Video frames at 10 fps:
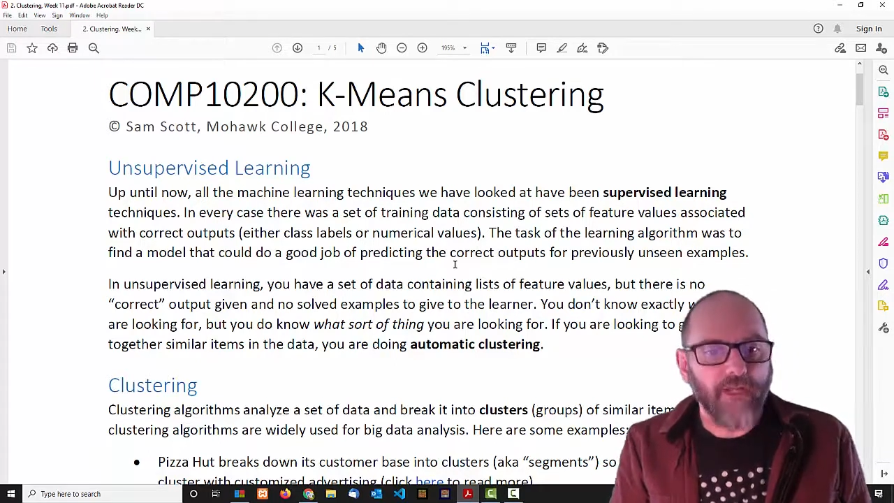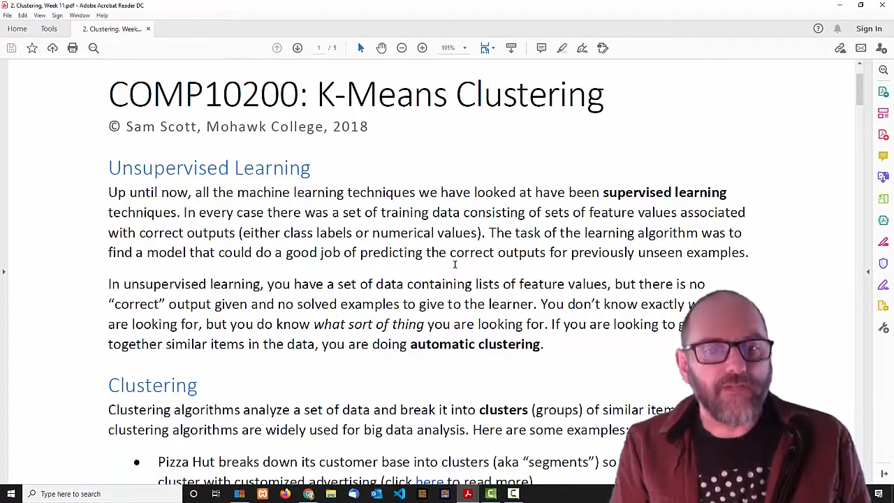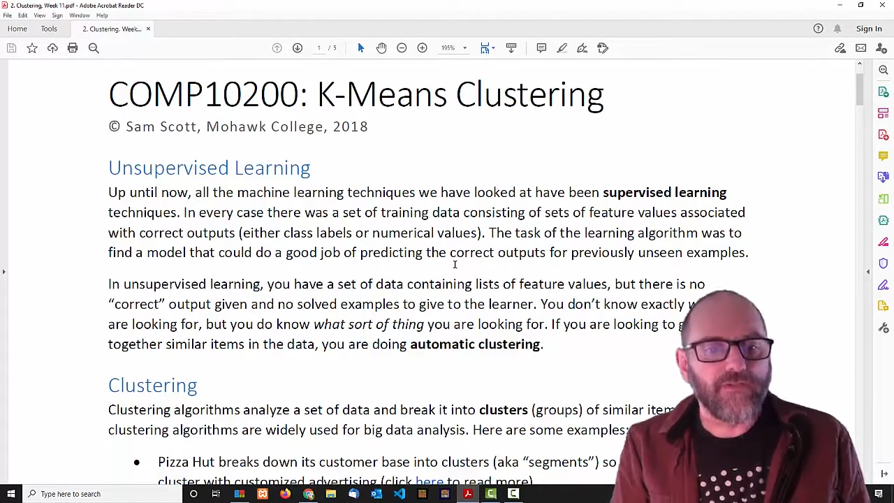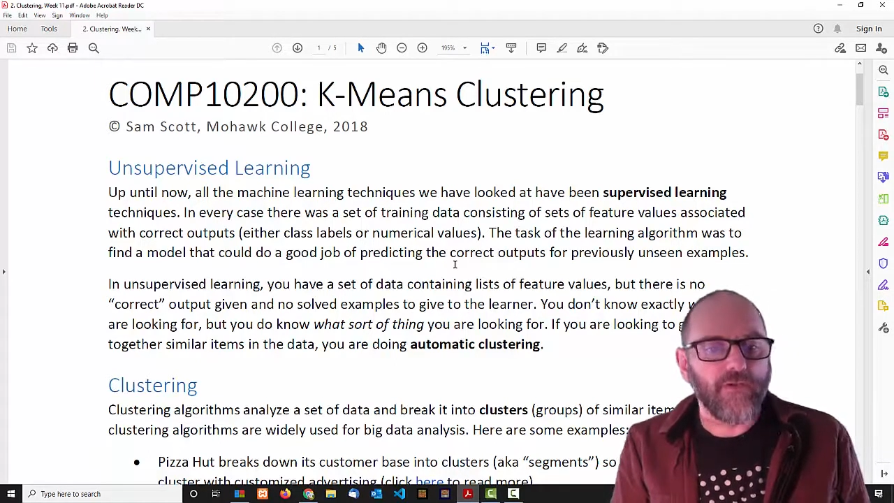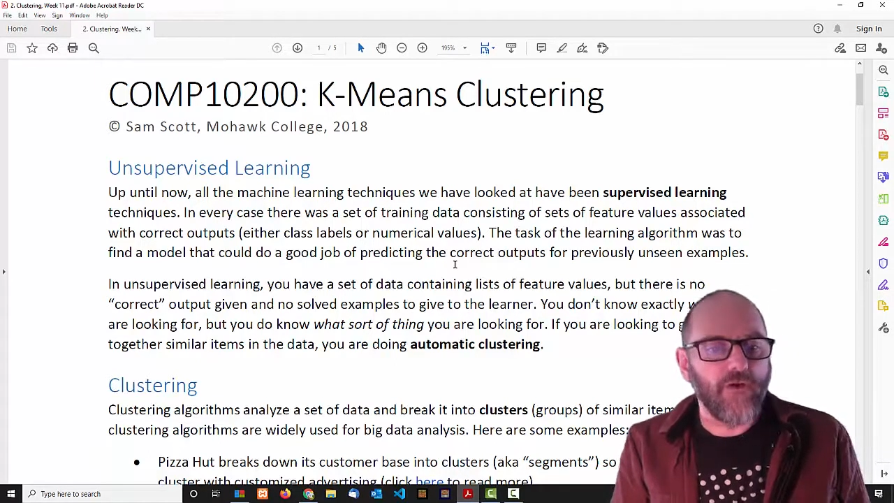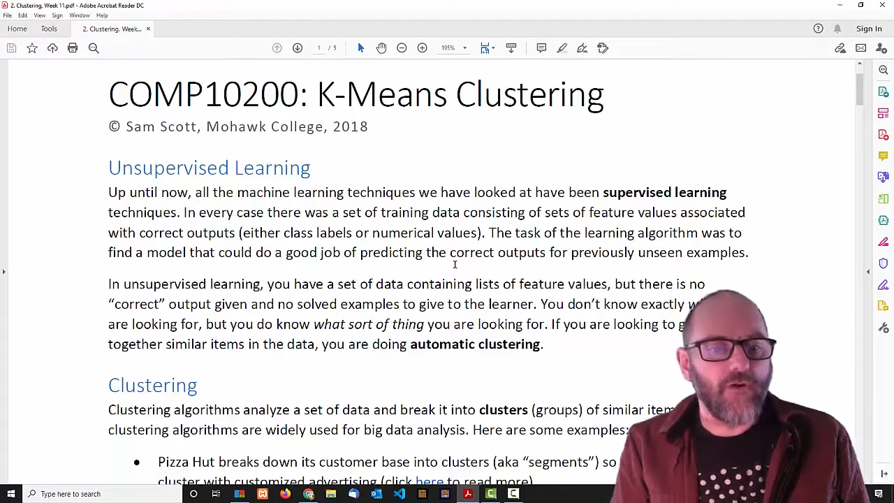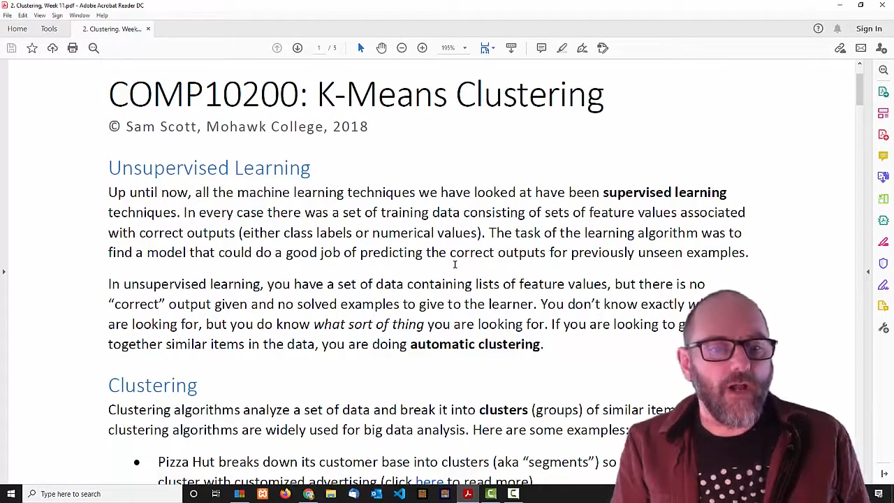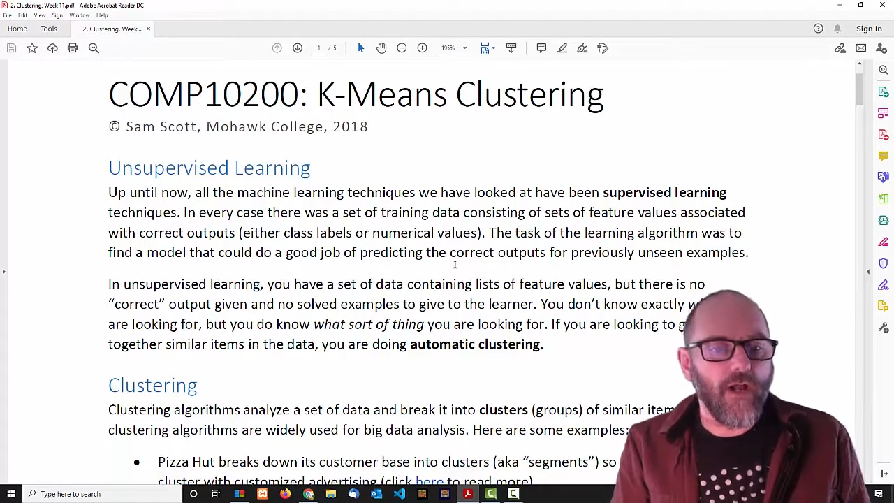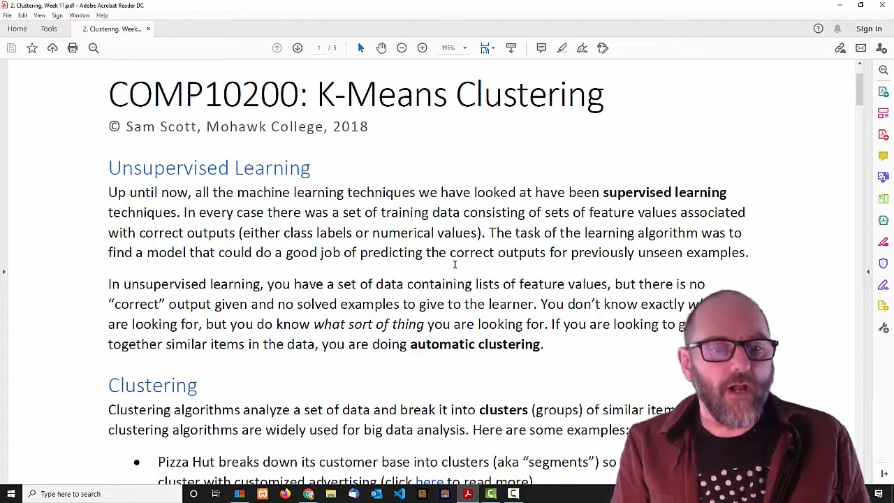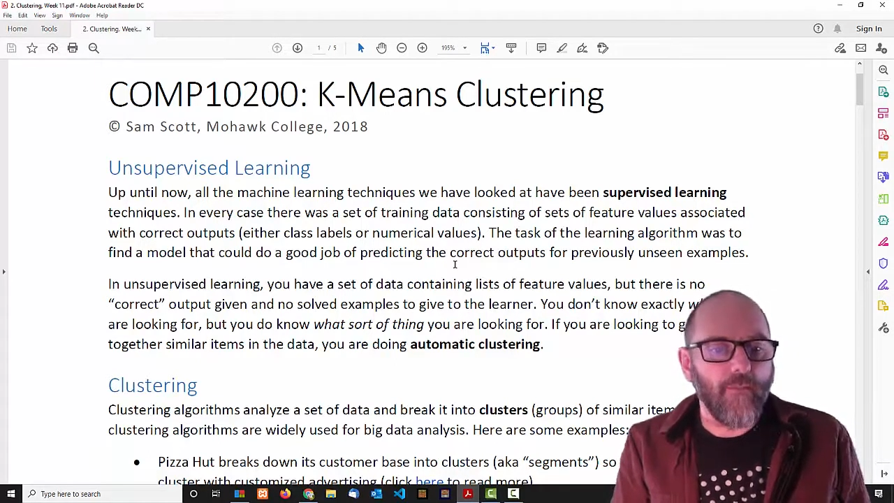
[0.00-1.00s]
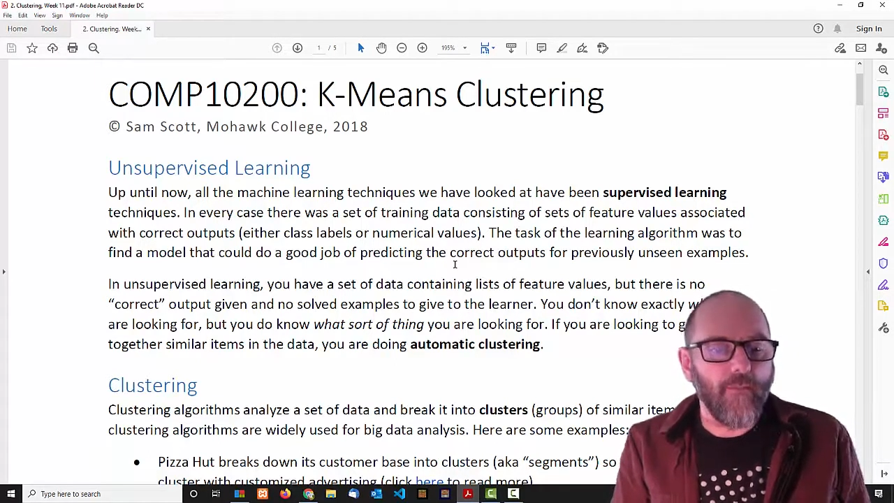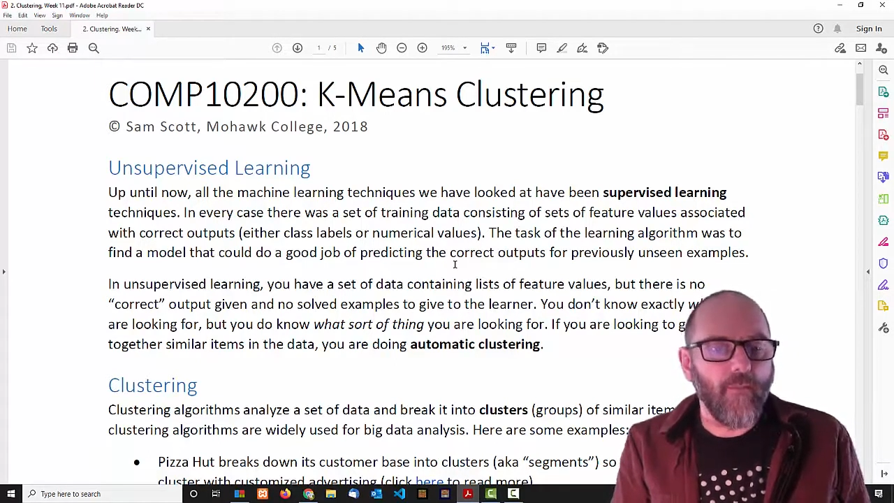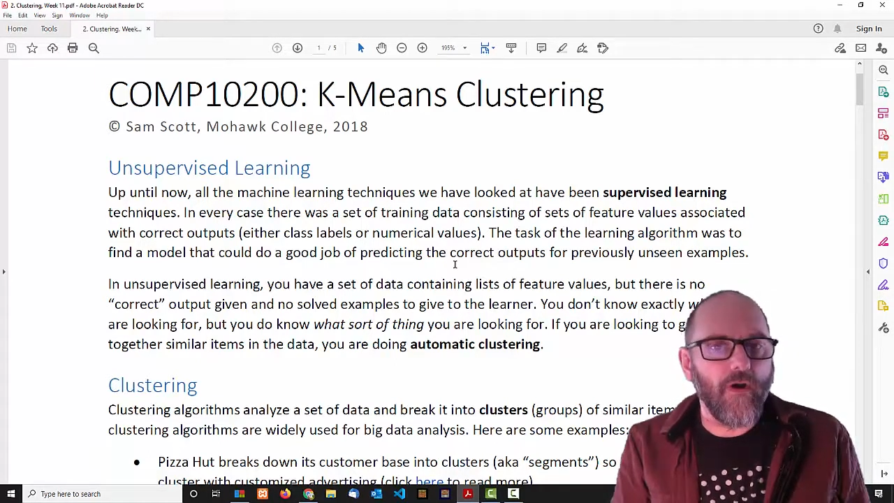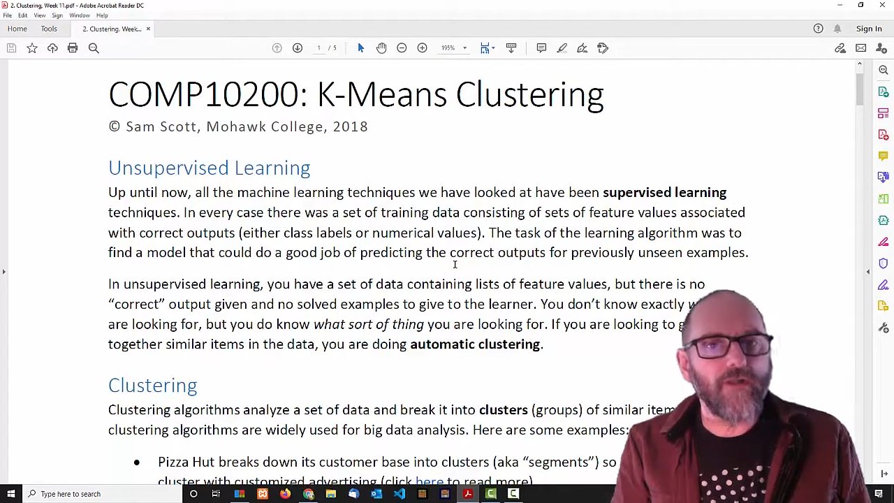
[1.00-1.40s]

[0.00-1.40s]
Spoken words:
Okay, so